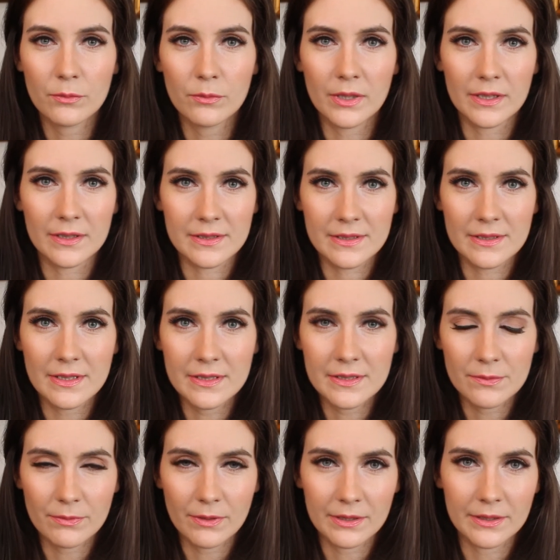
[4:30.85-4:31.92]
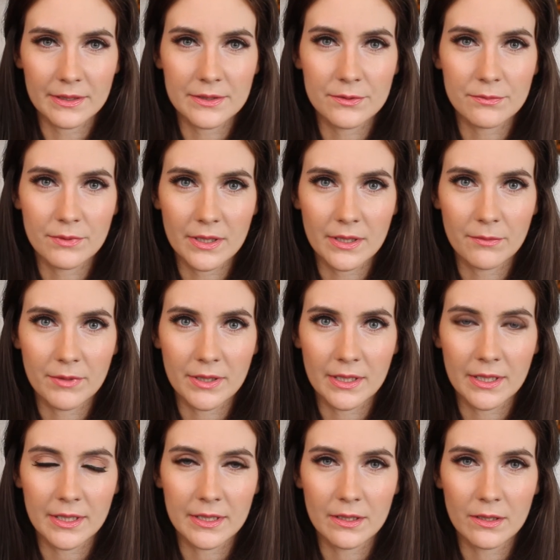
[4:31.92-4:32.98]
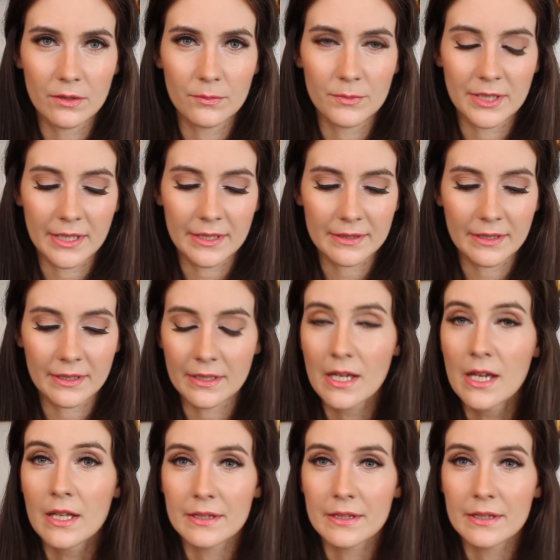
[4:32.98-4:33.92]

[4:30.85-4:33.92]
whereas this one is really really illuminating.